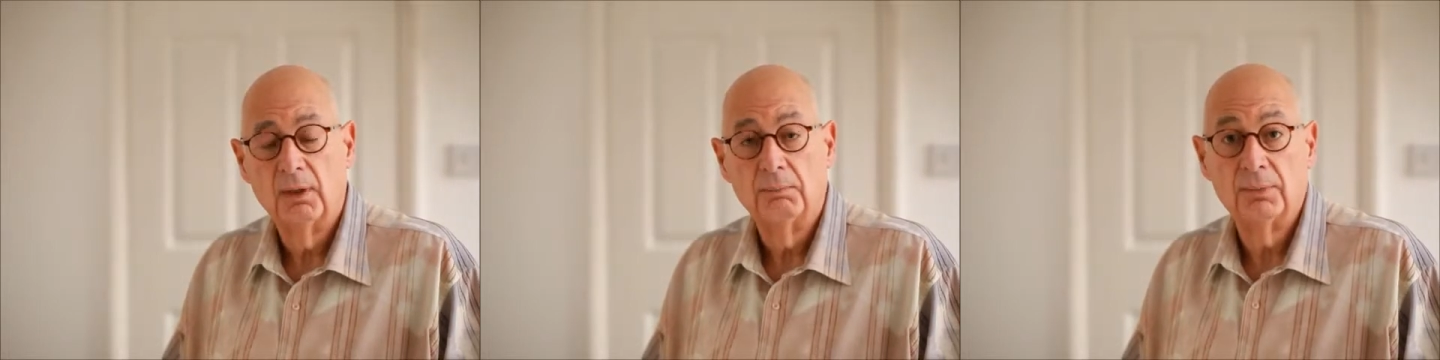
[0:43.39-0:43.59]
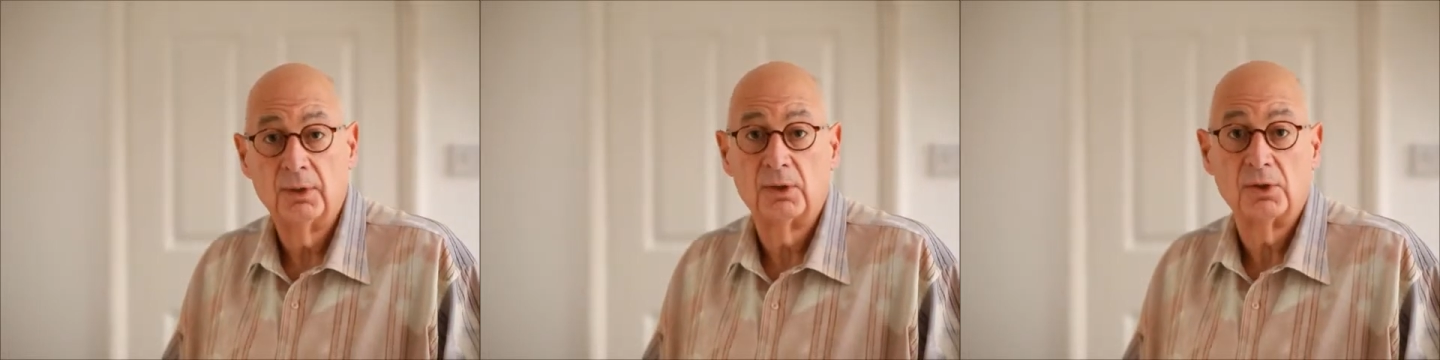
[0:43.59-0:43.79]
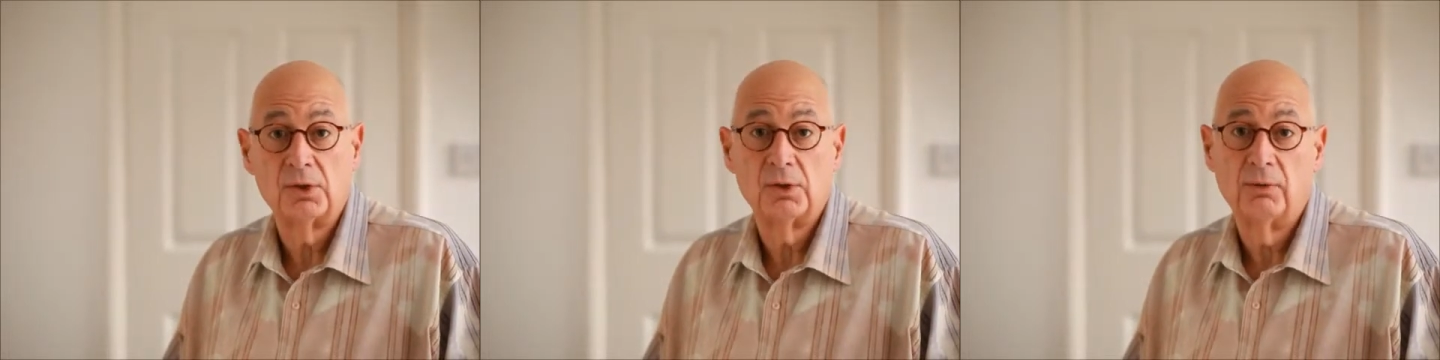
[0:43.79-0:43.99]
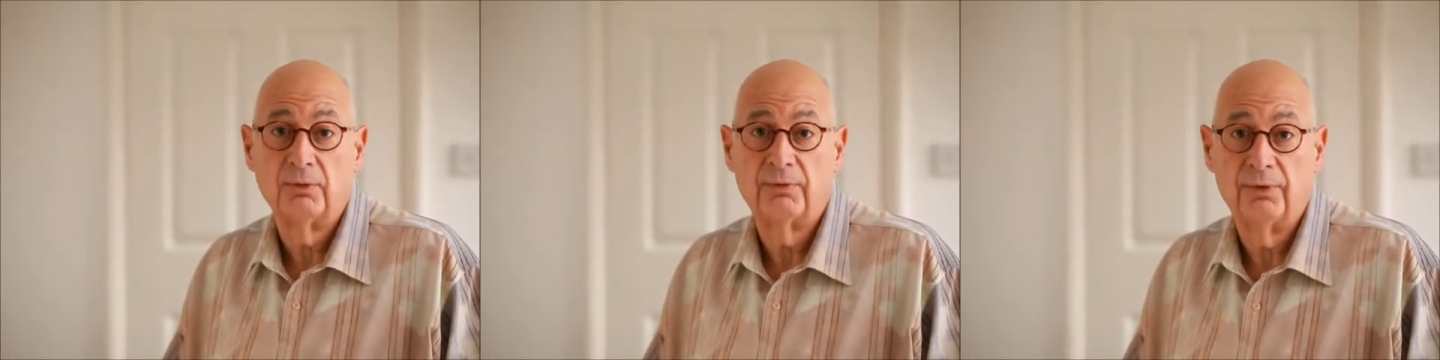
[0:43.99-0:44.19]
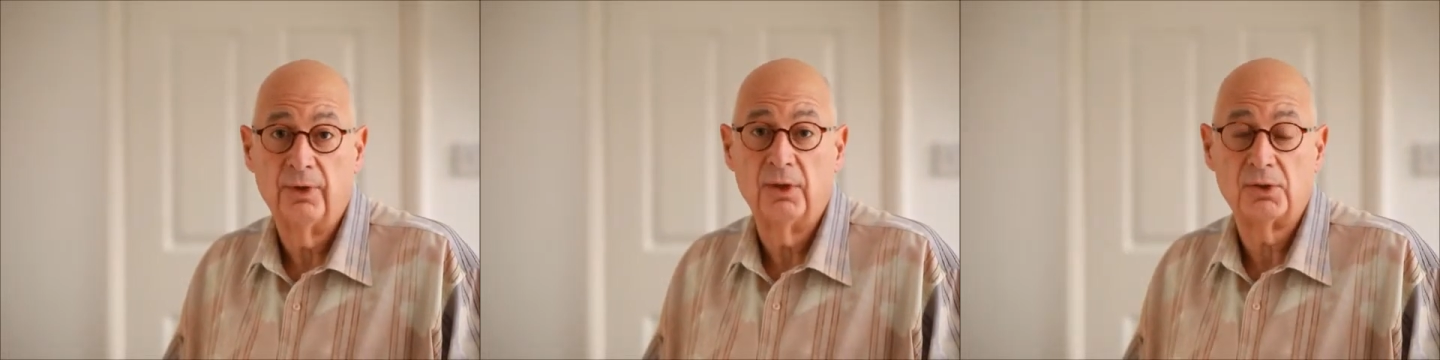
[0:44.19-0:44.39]
Because your
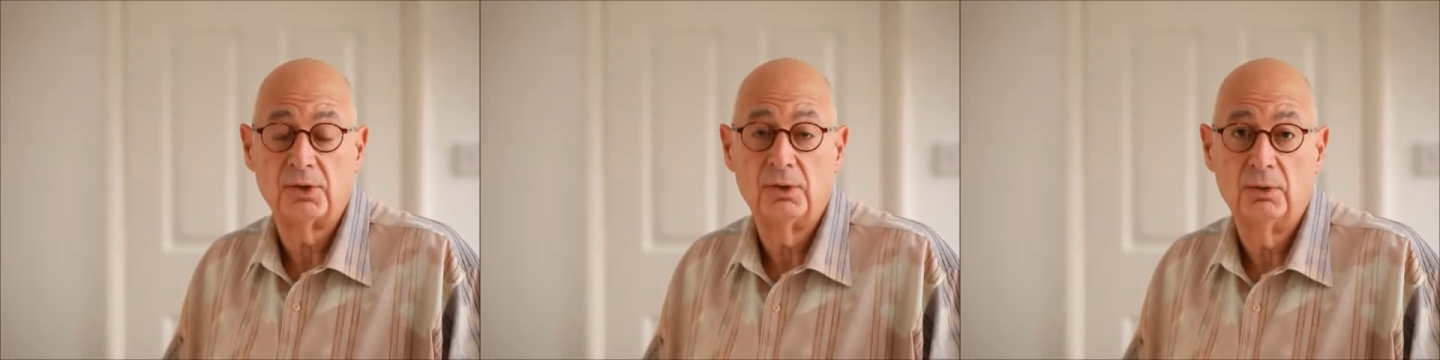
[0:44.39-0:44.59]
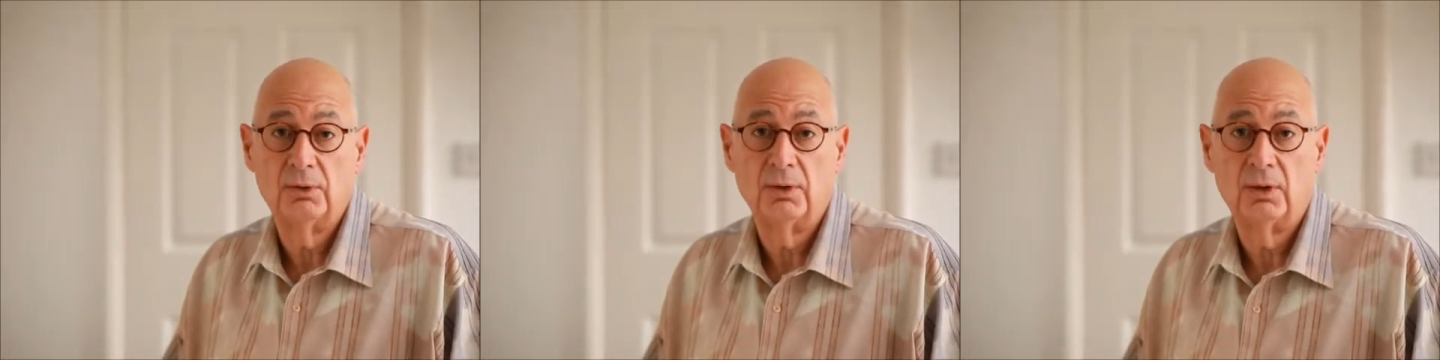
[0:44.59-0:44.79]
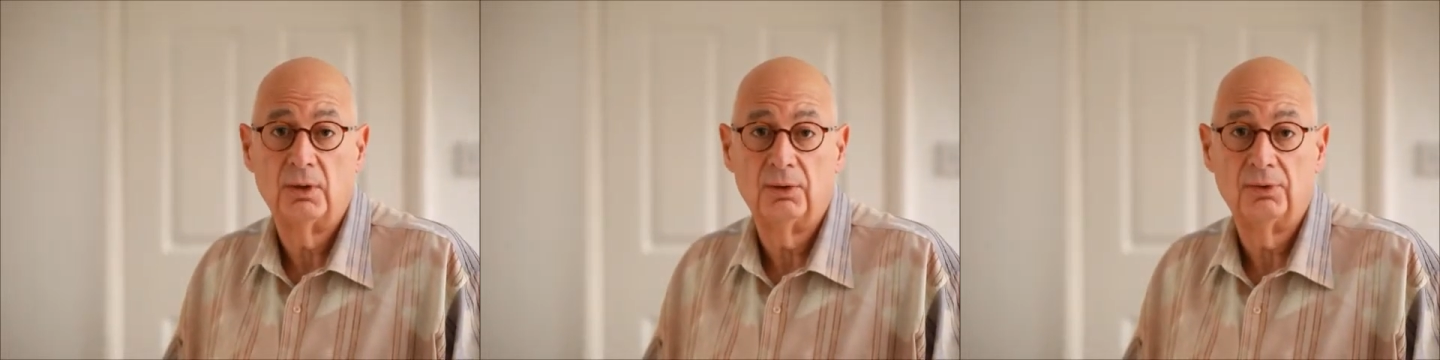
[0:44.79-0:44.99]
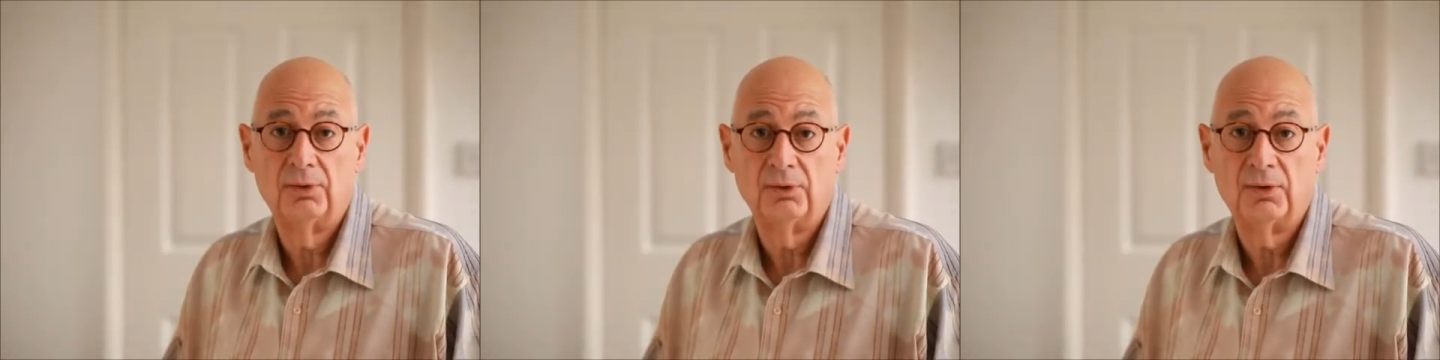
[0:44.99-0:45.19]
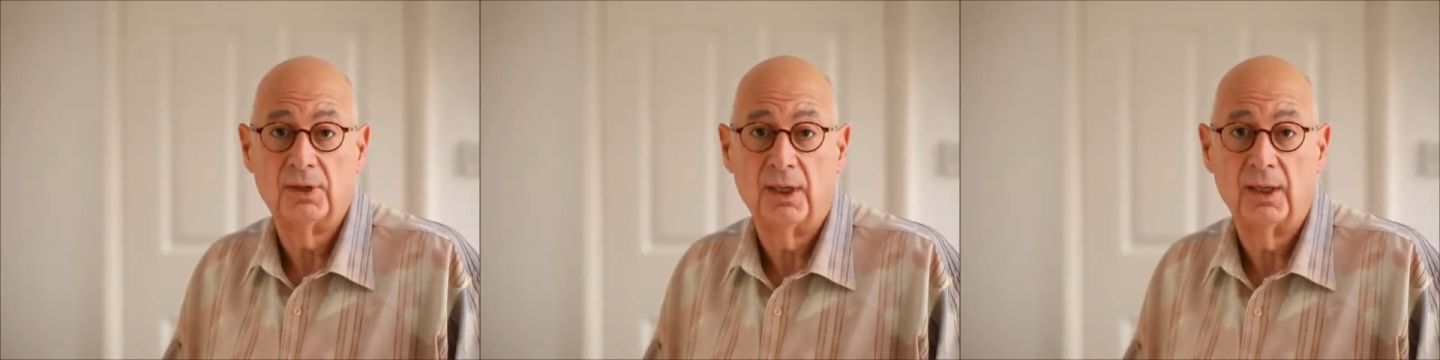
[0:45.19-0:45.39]
first order of
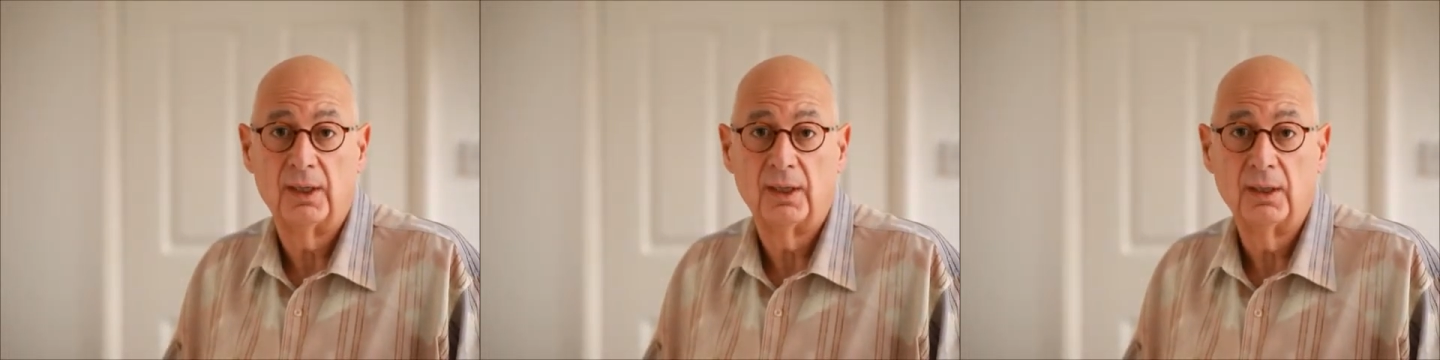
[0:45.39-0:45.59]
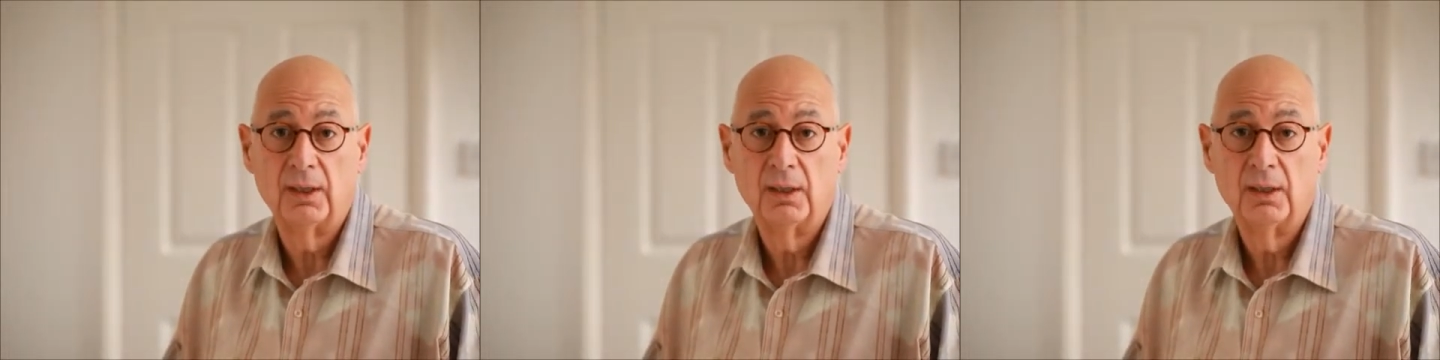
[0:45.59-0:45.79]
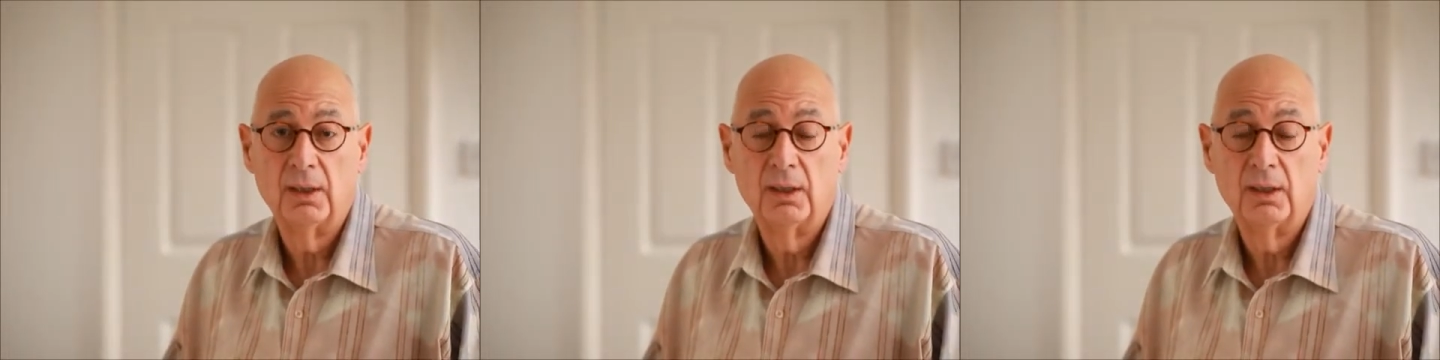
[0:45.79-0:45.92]
the day